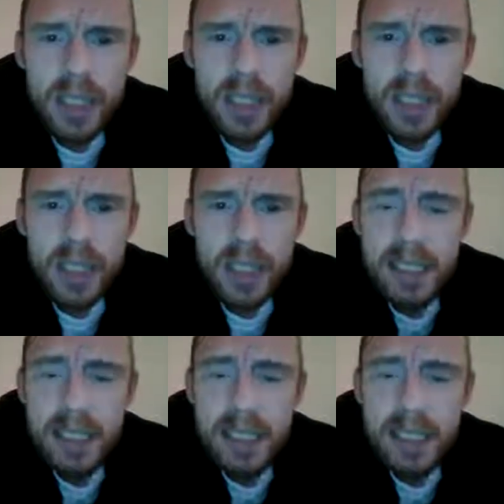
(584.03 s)
is the
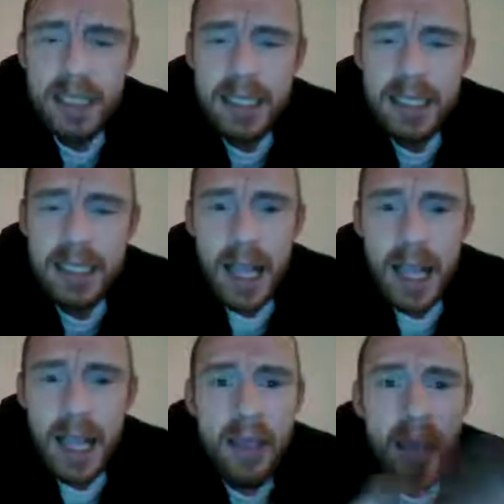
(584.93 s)
fact
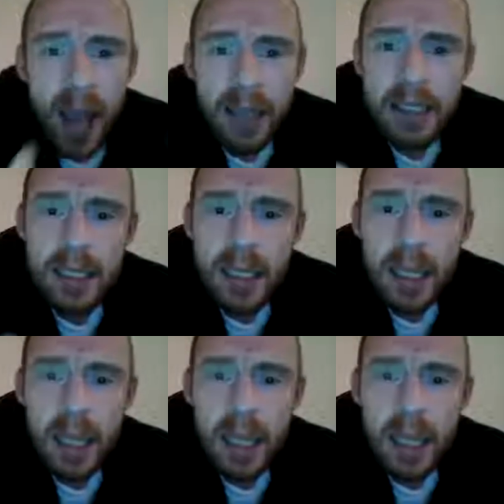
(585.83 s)
that